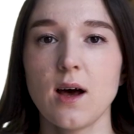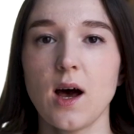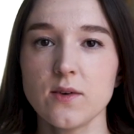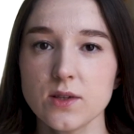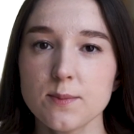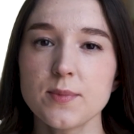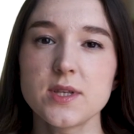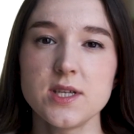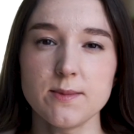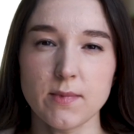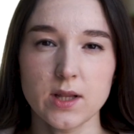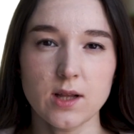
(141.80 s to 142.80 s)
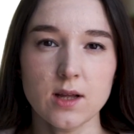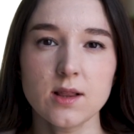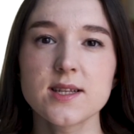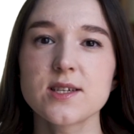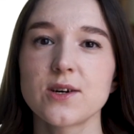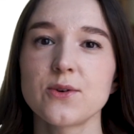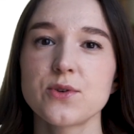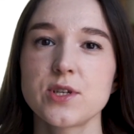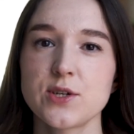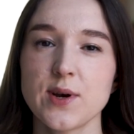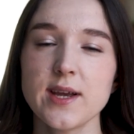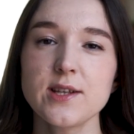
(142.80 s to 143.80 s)
After Petit Matin, let's go
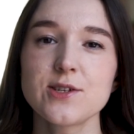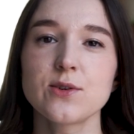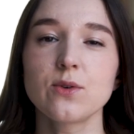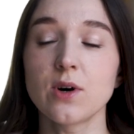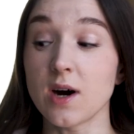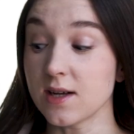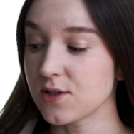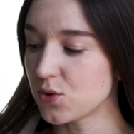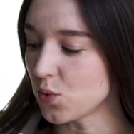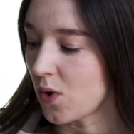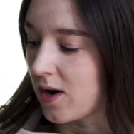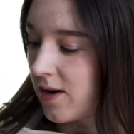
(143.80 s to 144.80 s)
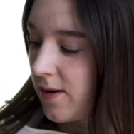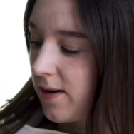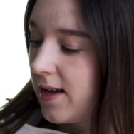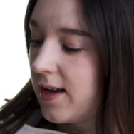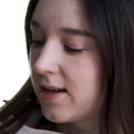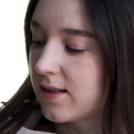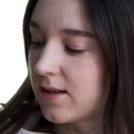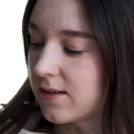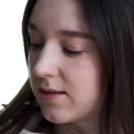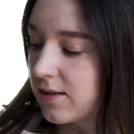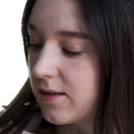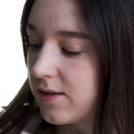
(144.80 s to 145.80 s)
straight to Grand Soir,
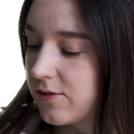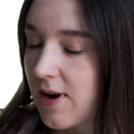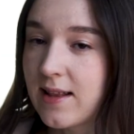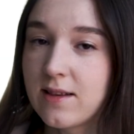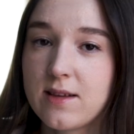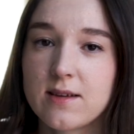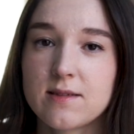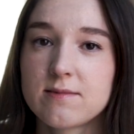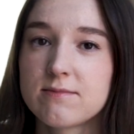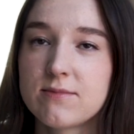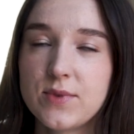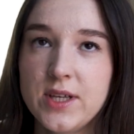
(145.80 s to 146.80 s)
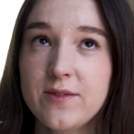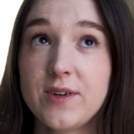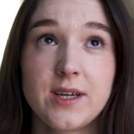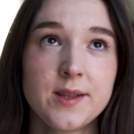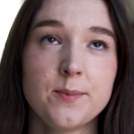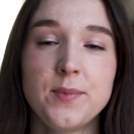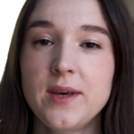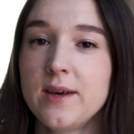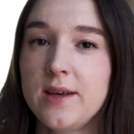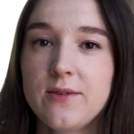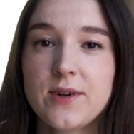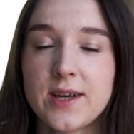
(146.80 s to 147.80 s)
the grand evening, the big
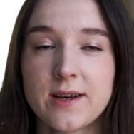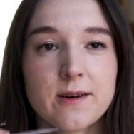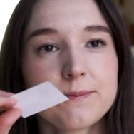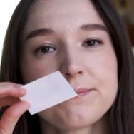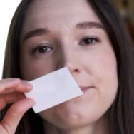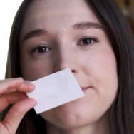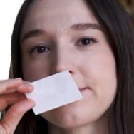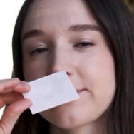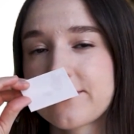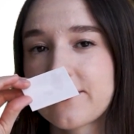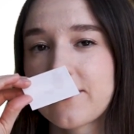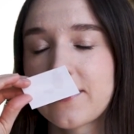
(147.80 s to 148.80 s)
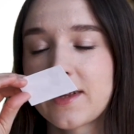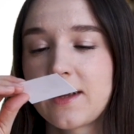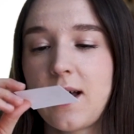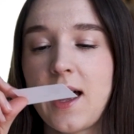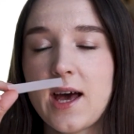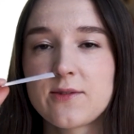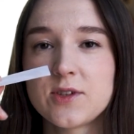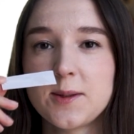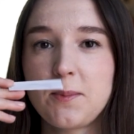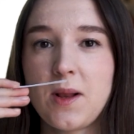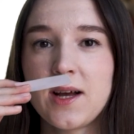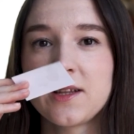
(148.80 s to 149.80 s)
evening. I have it
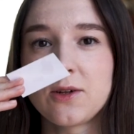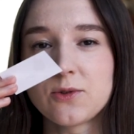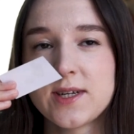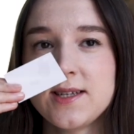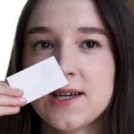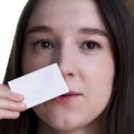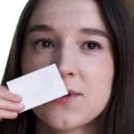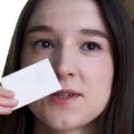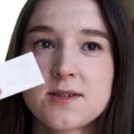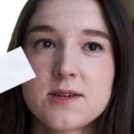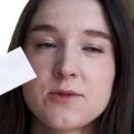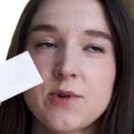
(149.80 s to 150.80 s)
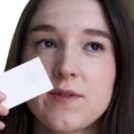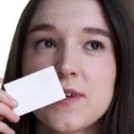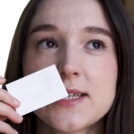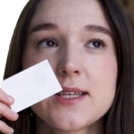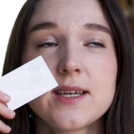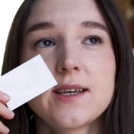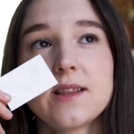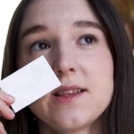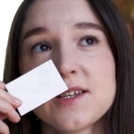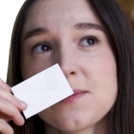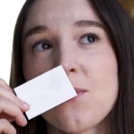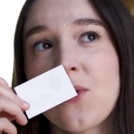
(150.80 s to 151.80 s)
applied already. I was revisiting it
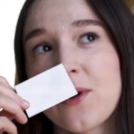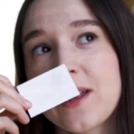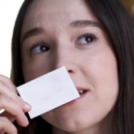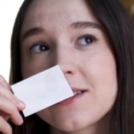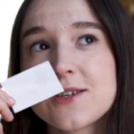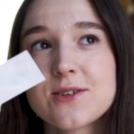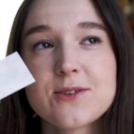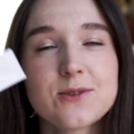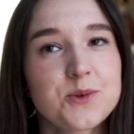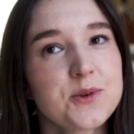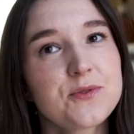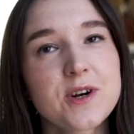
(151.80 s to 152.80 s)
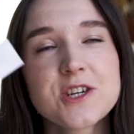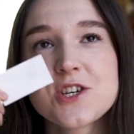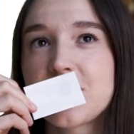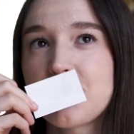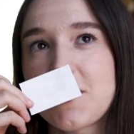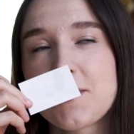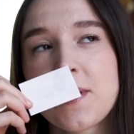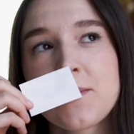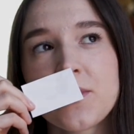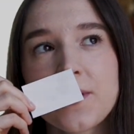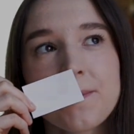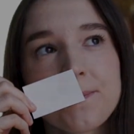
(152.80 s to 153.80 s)
this morning to refresh it in my
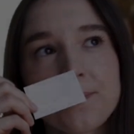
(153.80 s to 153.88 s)
memory.